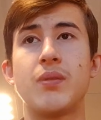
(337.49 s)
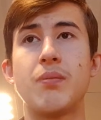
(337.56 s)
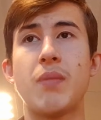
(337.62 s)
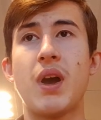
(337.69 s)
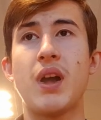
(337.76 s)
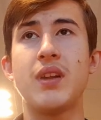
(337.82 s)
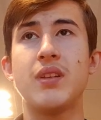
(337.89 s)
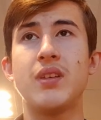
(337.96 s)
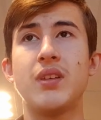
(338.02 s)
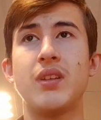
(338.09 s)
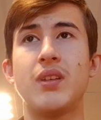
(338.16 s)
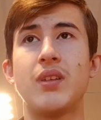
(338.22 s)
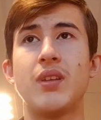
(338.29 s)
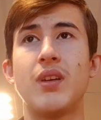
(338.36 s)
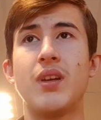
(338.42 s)
man,
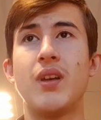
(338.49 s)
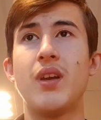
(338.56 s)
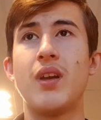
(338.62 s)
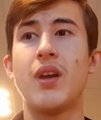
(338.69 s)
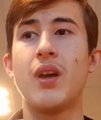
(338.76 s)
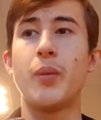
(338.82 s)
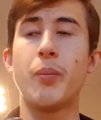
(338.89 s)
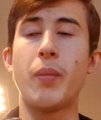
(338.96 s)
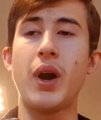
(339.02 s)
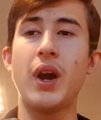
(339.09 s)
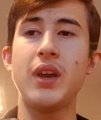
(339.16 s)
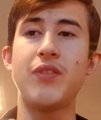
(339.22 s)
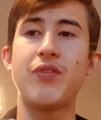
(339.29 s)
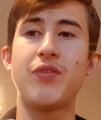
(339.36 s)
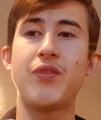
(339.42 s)

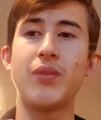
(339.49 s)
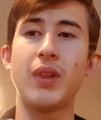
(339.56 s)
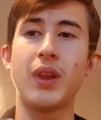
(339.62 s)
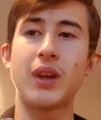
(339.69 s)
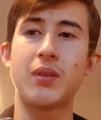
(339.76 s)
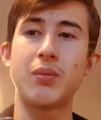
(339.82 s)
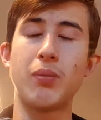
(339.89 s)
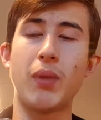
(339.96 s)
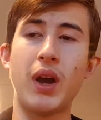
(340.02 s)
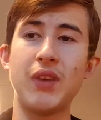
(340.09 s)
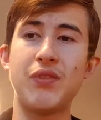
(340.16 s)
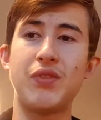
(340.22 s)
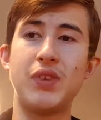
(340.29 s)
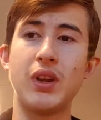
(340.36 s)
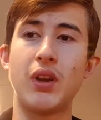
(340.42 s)
my
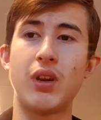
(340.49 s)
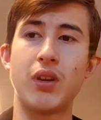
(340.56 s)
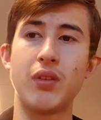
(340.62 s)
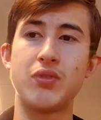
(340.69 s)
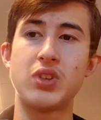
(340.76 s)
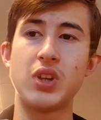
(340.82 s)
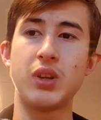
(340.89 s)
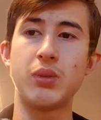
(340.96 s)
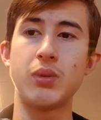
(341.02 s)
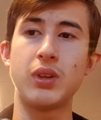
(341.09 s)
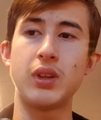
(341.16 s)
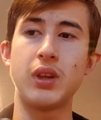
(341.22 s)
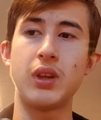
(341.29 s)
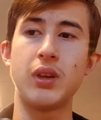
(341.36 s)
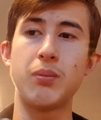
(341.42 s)
fear of
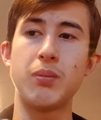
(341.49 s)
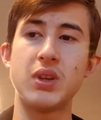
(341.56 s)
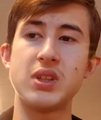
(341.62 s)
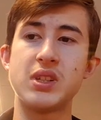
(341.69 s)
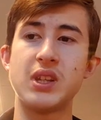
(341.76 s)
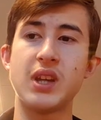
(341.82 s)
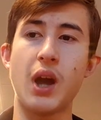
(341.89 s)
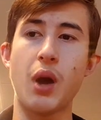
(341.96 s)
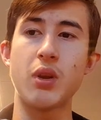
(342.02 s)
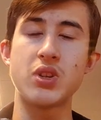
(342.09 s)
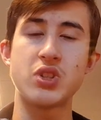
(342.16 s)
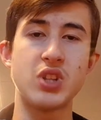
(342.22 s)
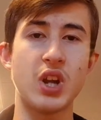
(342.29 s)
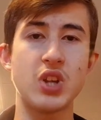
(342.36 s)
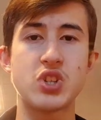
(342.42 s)
genuinely missing out
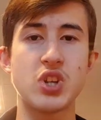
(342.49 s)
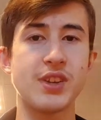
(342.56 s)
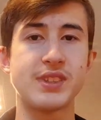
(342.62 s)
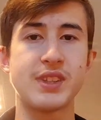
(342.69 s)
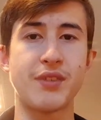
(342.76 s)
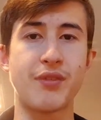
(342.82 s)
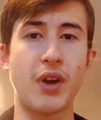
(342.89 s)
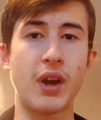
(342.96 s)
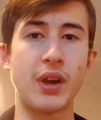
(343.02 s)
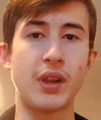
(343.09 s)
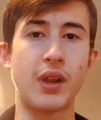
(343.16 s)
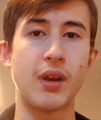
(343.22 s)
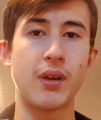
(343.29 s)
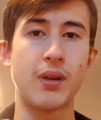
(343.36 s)
is not justified.